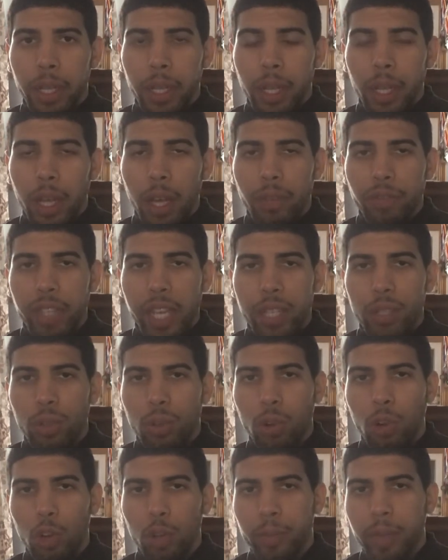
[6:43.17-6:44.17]
of Daniel
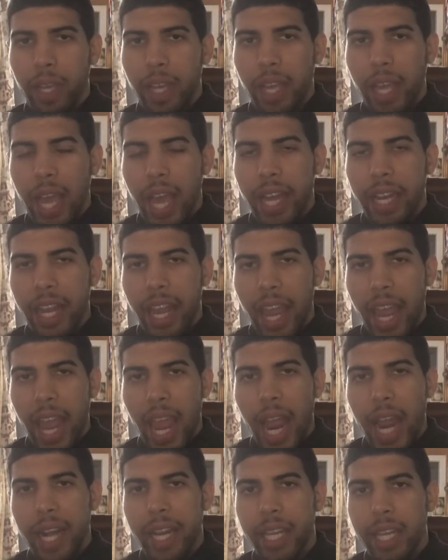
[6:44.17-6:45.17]
Cormier at
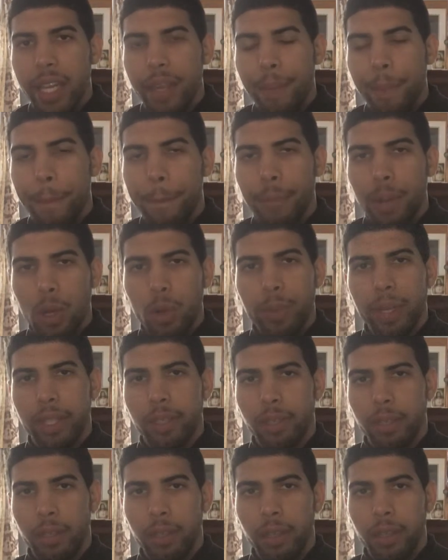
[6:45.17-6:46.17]
any
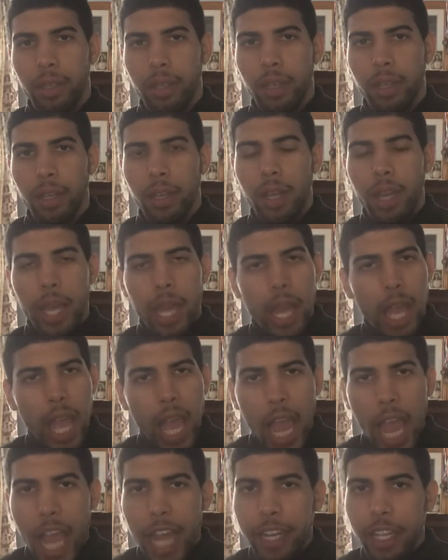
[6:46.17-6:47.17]
moment.
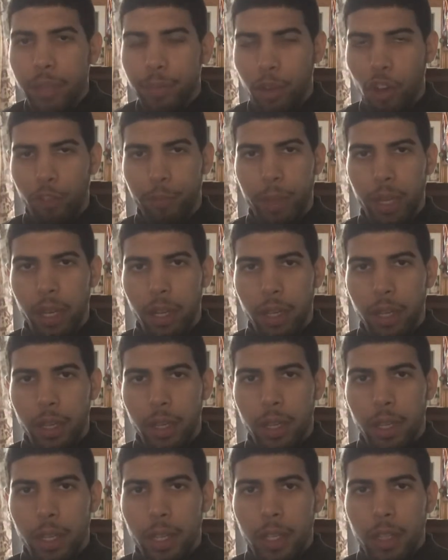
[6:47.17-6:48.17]
Any moment.
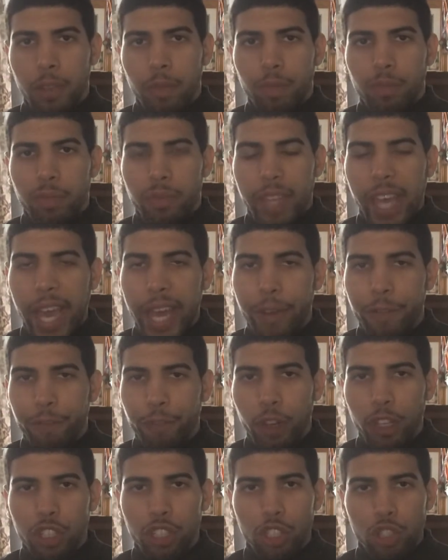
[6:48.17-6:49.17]
That
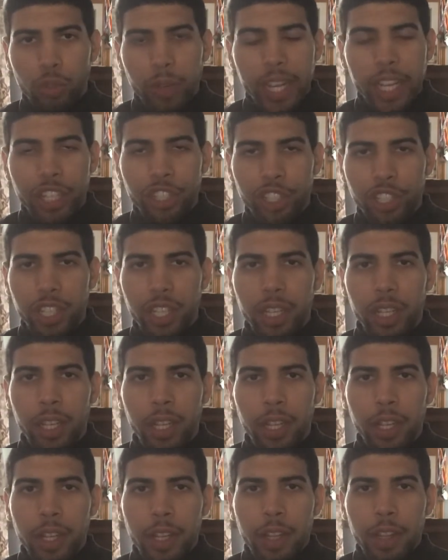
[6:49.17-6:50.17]
frustration,
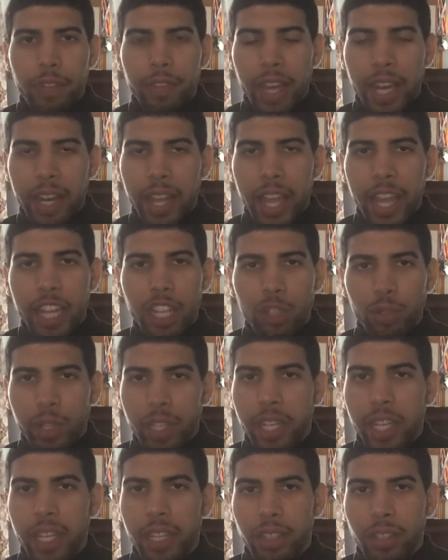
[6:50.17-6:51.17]
that
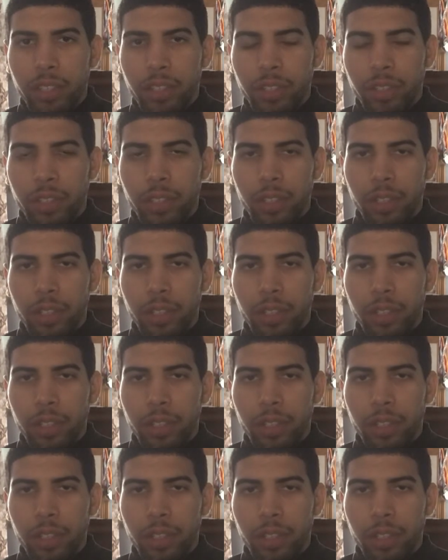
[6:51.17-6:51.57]
angriness,